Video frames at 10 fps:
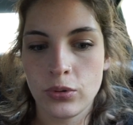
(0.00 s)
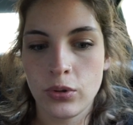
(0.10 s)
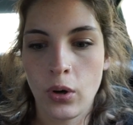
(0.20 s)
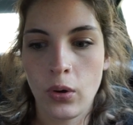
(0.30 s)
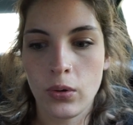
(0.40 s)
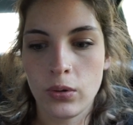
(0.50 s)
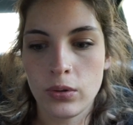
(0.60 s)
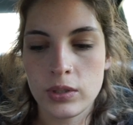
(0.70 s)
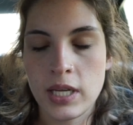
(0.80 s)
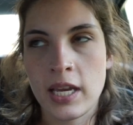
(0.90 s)

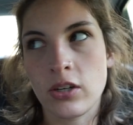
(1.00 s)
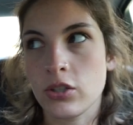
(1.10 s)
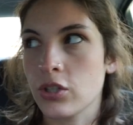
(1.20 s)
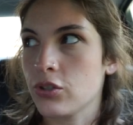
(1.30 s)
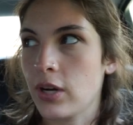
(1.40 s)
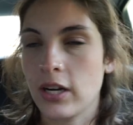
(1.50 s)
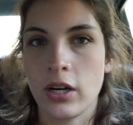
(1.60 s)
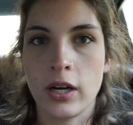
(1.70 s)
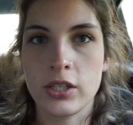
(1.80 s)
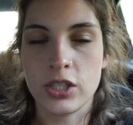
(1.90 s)
Kohl's and also tried
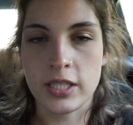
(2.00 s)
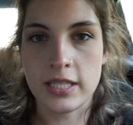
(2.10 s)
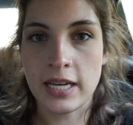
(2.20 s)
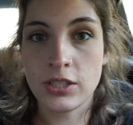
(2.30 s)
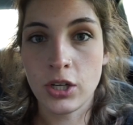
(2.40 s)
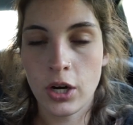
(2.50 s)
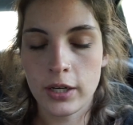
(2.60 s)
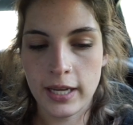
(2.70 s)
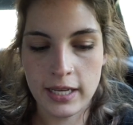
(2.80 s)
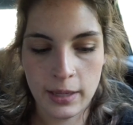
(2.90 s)
on jeans at
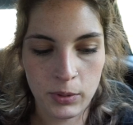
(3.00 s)
Target.